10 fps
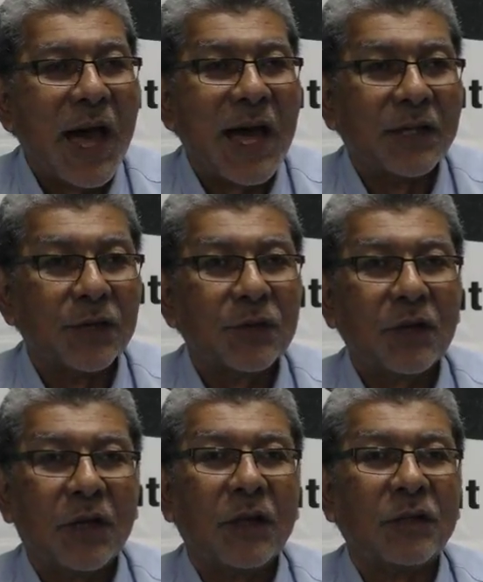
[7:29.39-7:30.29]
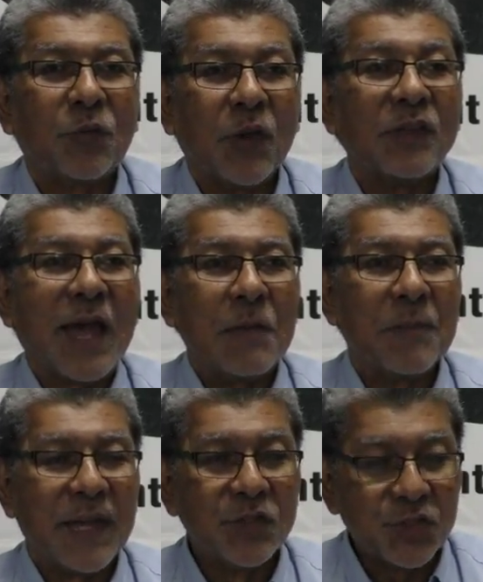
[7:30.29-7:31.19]
add a different
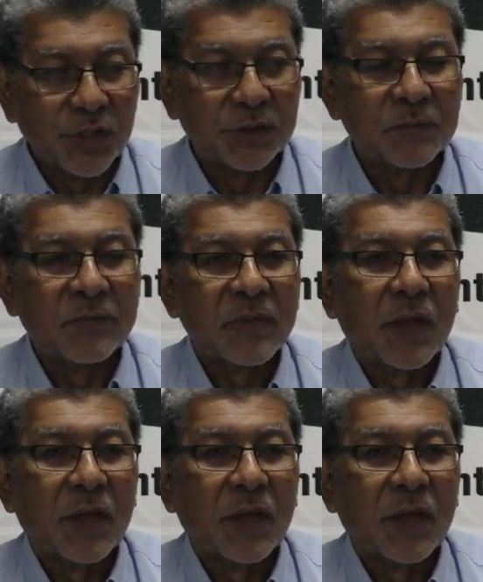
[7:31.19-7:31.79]
dimension